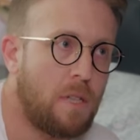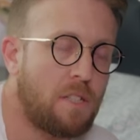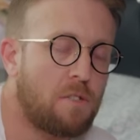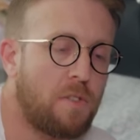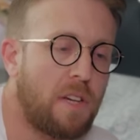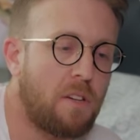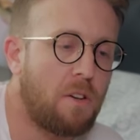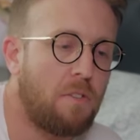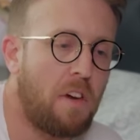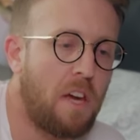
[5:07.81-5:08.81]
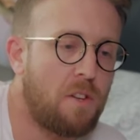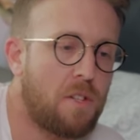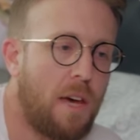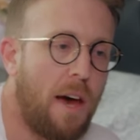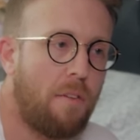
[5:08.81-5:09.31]
I just feel like you're of
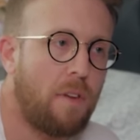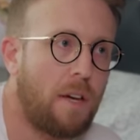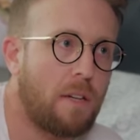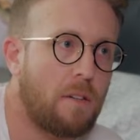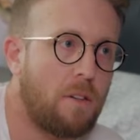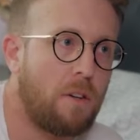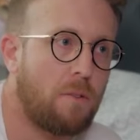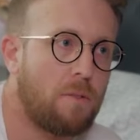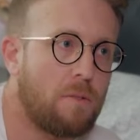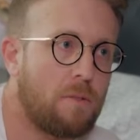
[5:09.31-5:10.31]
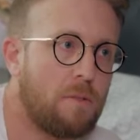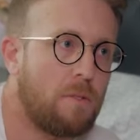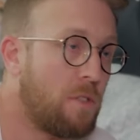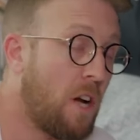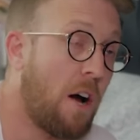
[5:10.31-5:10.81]
age to have like, you know,
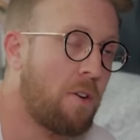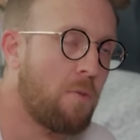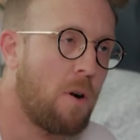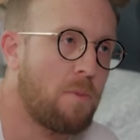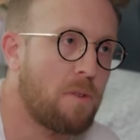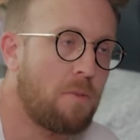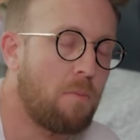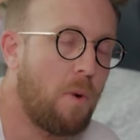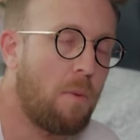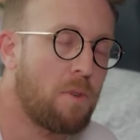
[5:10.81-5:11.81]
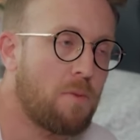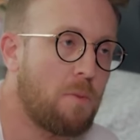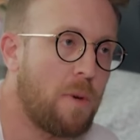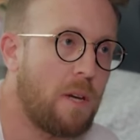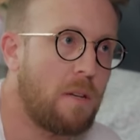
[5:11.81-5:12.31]
not your mom your mom as a
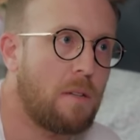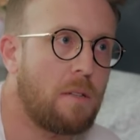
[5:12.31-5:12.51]
roommate.